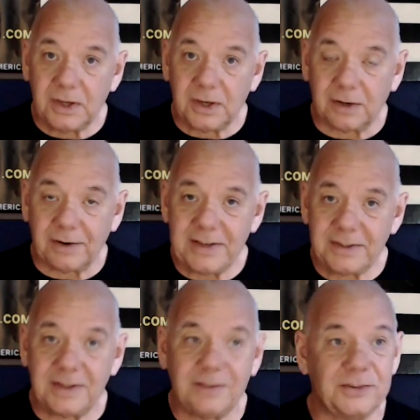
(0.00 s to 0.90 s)
All right.
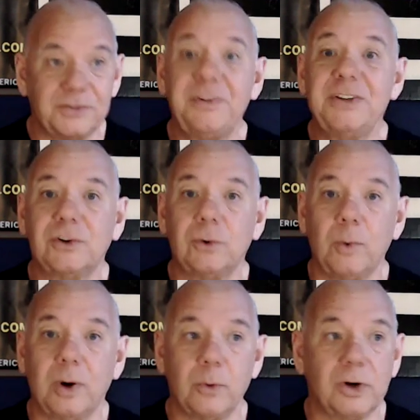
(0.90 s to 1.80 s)
There's physical
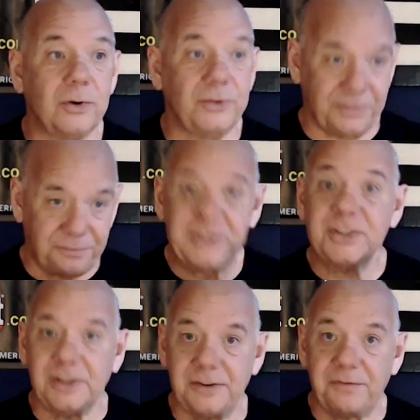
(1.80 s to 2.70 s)
where we're going to
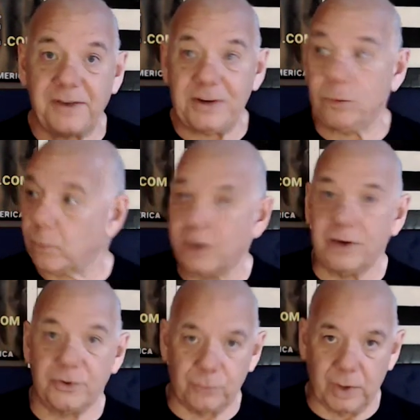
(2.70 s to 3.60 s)
physically fight or we're
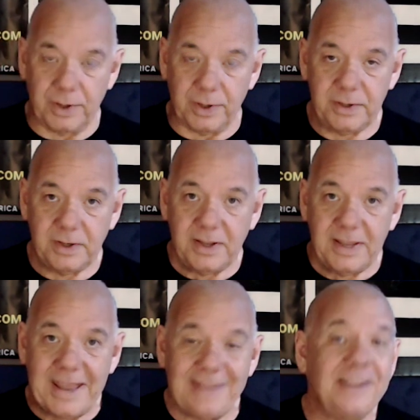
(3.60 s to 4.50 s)
going to run.
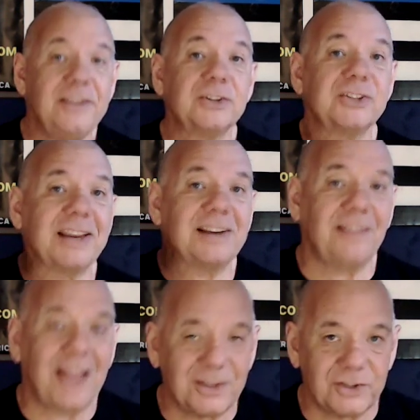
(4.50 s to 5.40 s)
And then there's
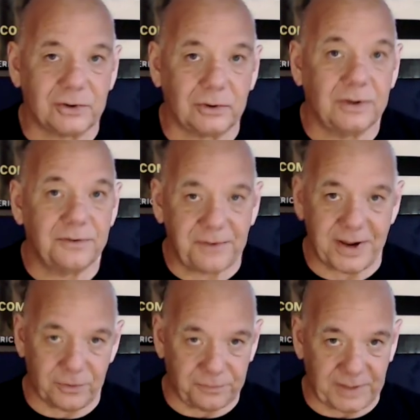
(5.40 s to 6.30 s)
psychological
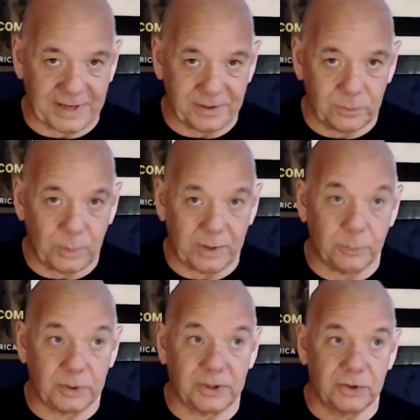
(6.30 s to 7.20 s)
fight or flight where
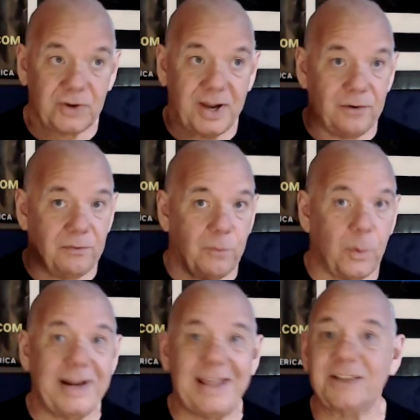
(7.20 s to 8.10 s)
we're going to try and
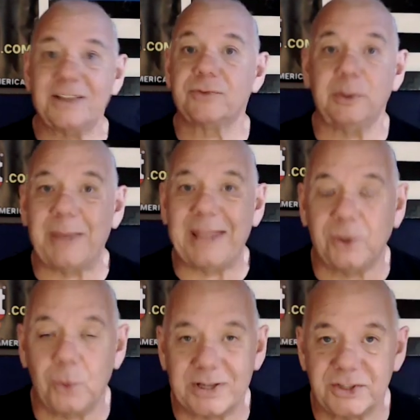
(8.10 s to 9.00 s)
avoid answering bad
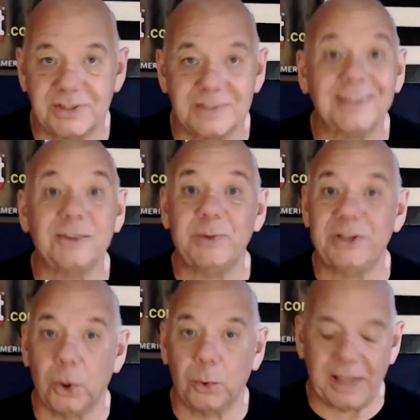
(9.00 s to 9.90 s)
questions, things we
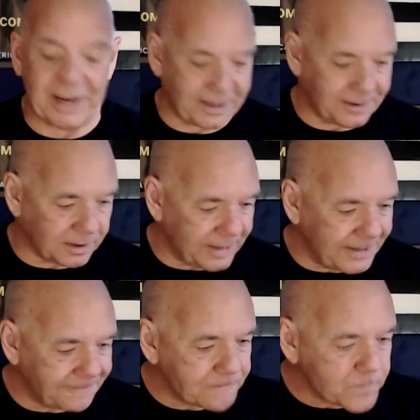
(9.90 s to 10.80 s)
don't like. All right.